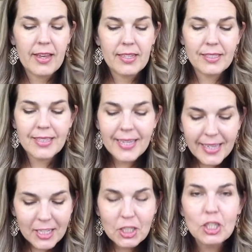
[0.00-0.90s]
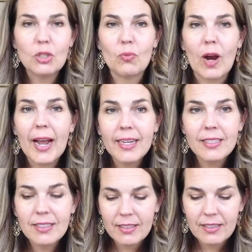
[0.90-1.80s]
Seeking to do
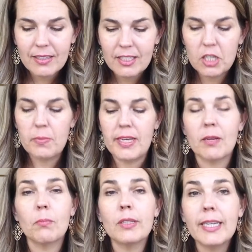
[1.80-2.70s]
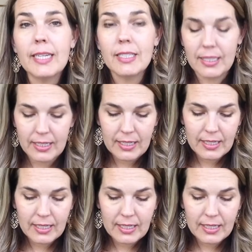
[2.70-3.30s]
right, to be complete,